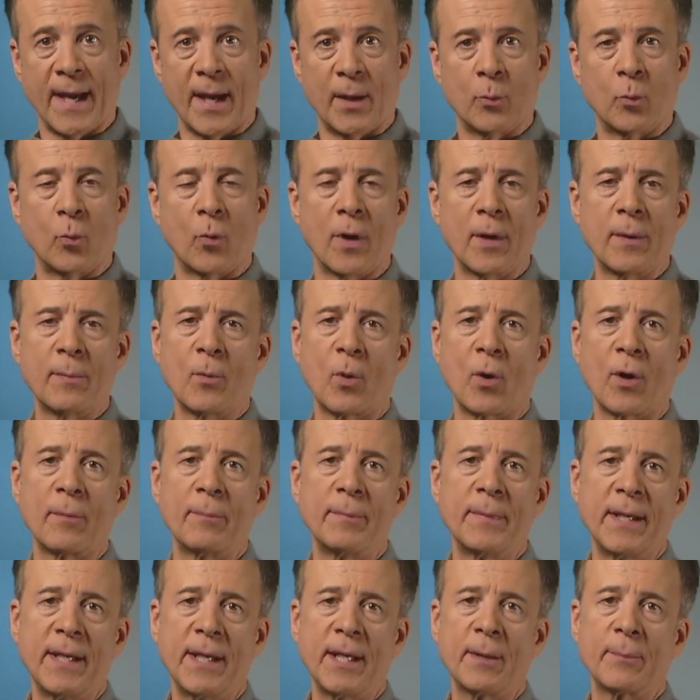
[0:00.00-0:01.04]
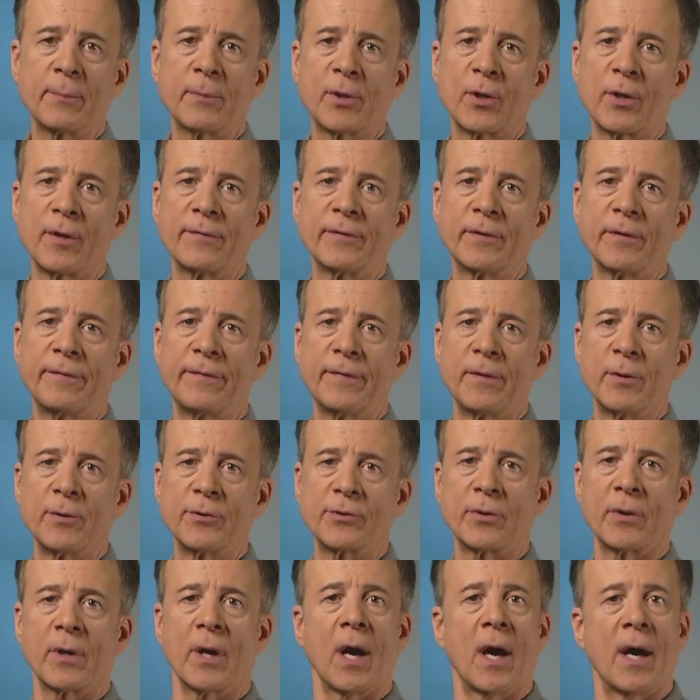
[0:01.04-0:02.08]
add 1 more medium curved
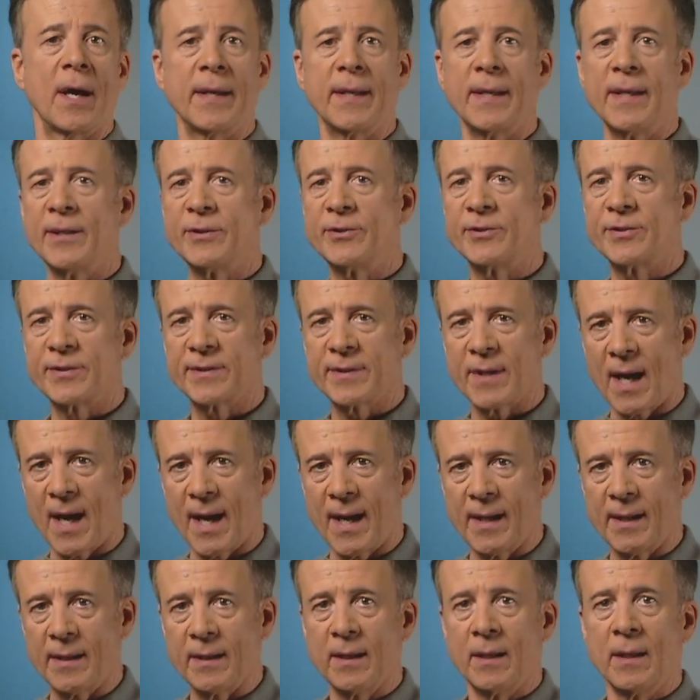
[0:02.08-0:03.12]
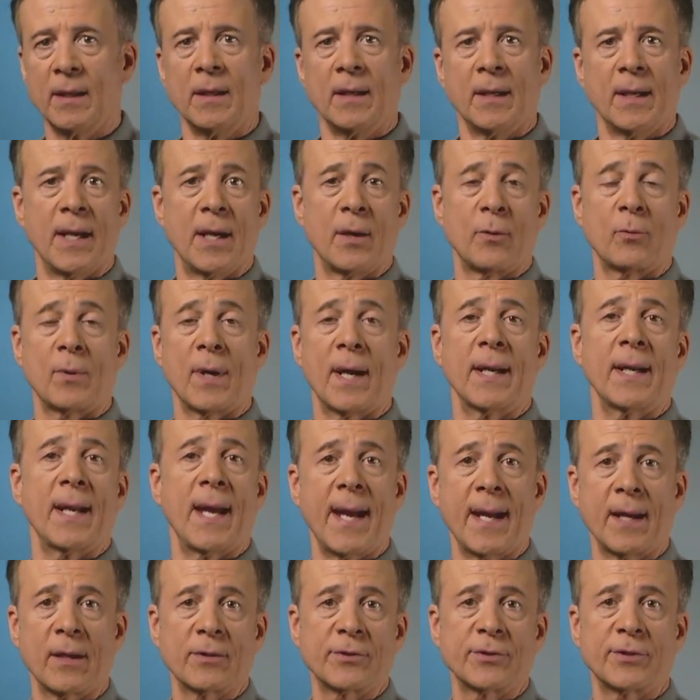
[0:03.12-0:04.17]
diffuser on each side, at right
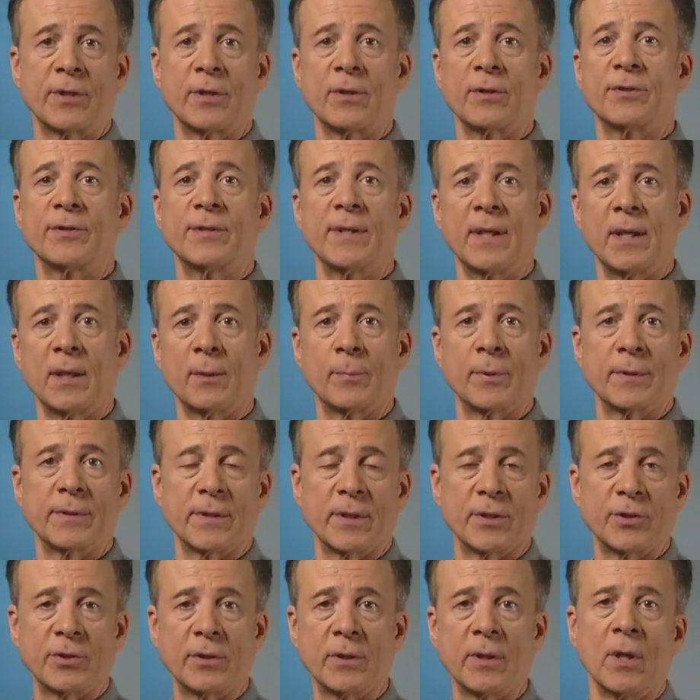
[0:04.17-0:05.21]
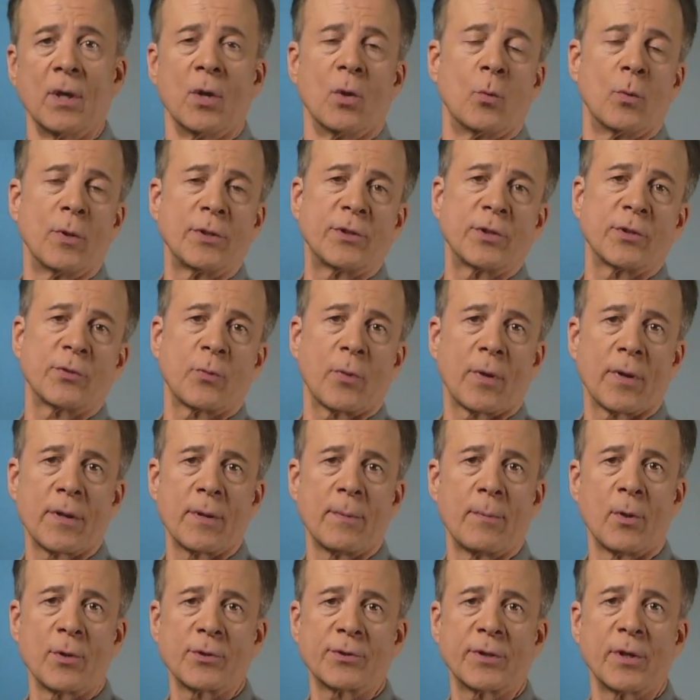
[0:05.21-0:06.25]
angles to your seating position, which is where the
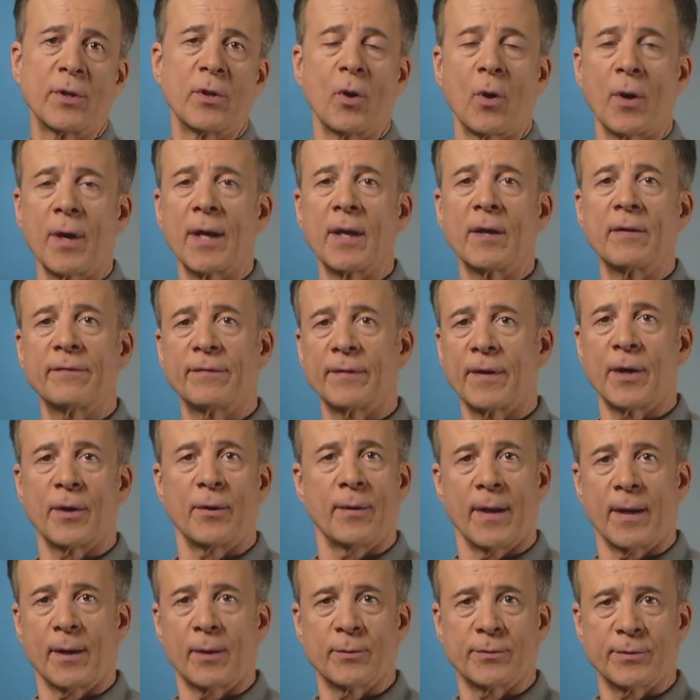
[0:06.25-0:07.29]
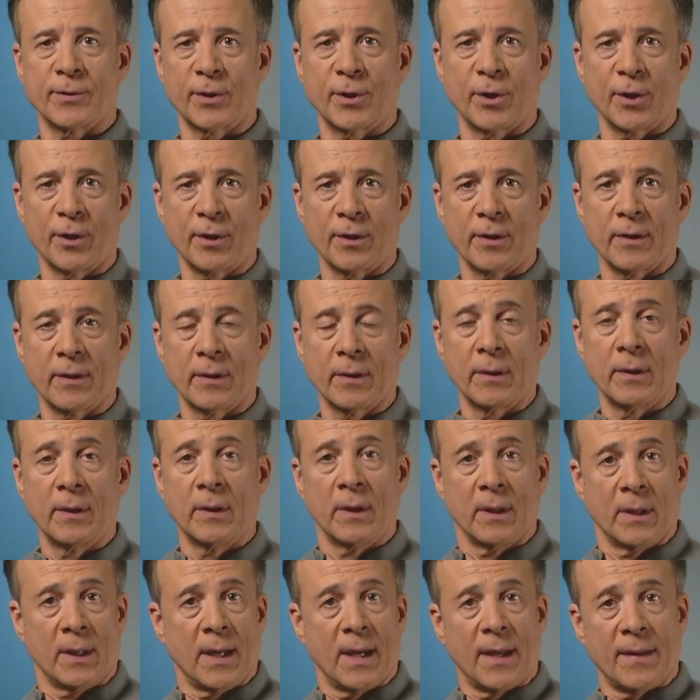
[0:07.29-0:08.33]
most annoying flutter echoes occur.
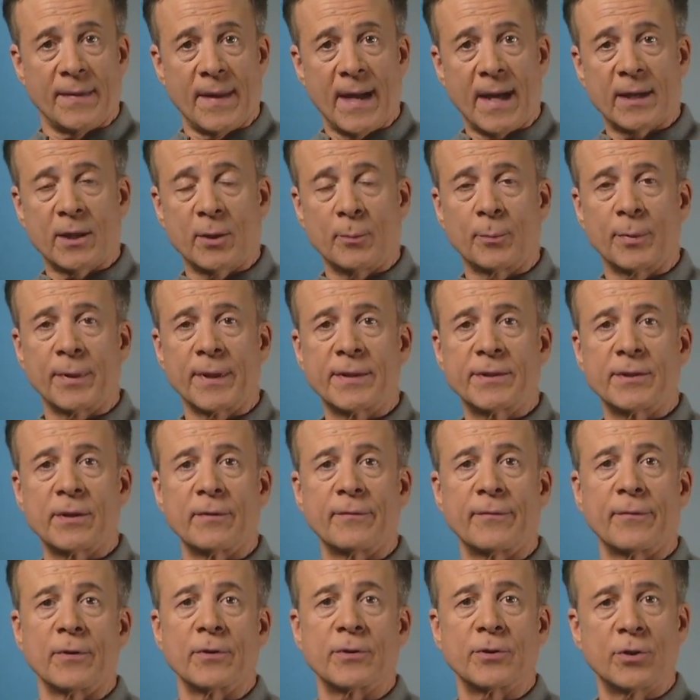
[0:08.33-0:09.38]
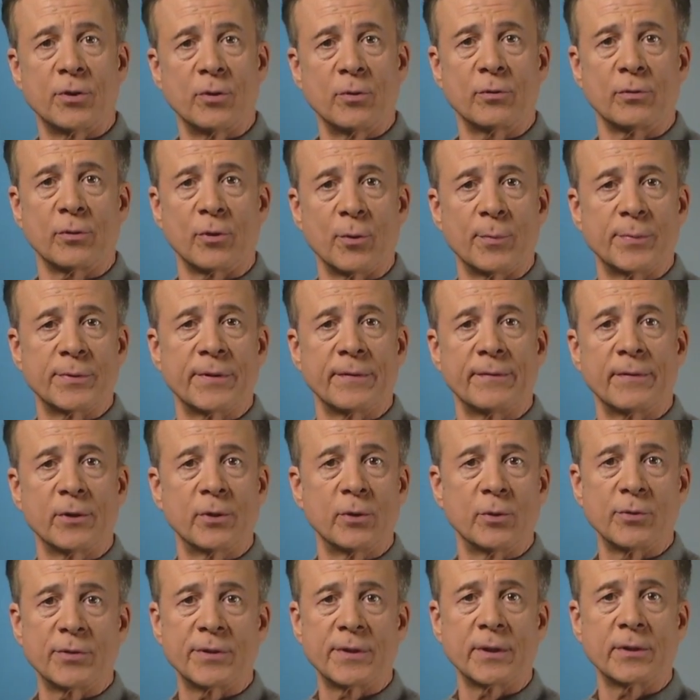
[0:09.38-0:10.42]
And that completes our first 2 groups of
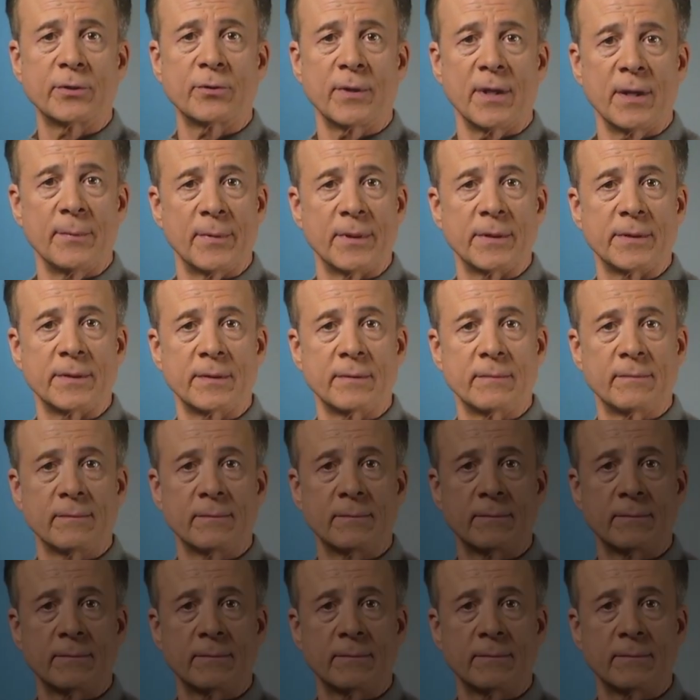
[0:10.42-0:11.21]
acoustic treatments.